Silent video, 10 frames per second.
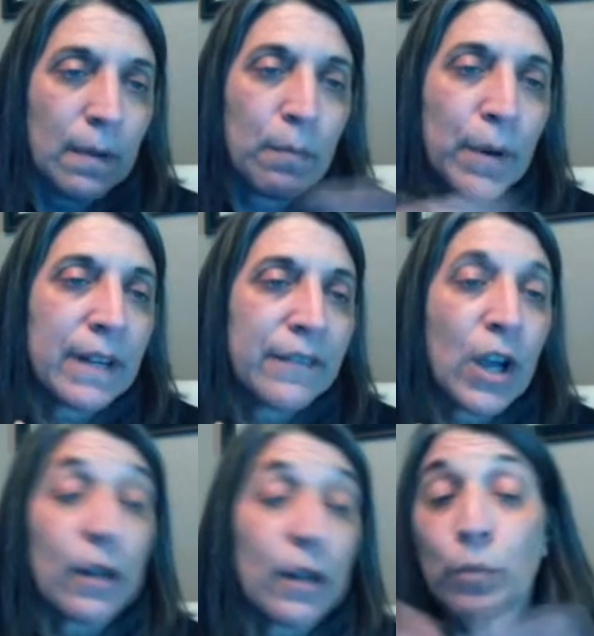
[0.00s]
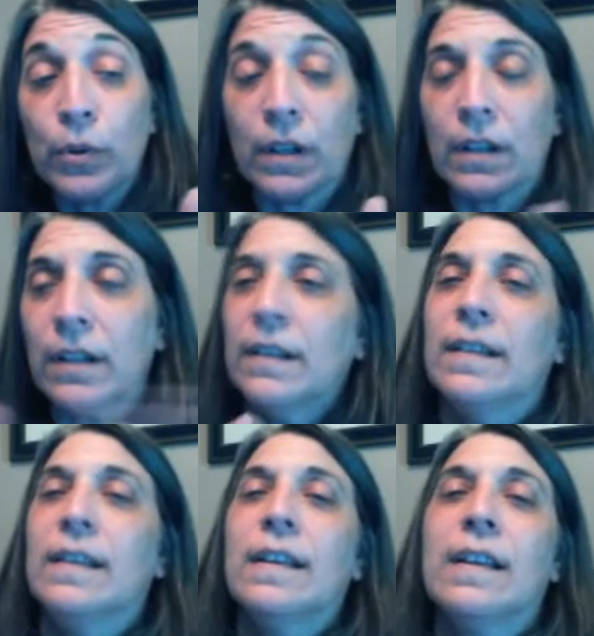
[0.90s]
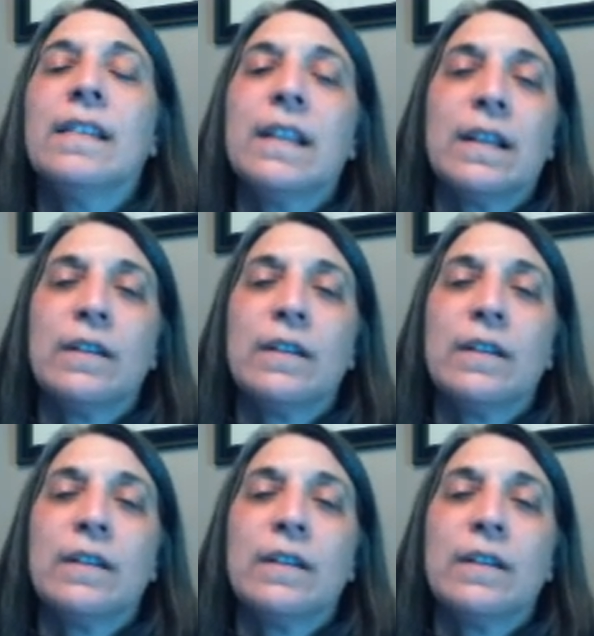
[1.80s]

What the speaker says: brand of gun, a Ruger. And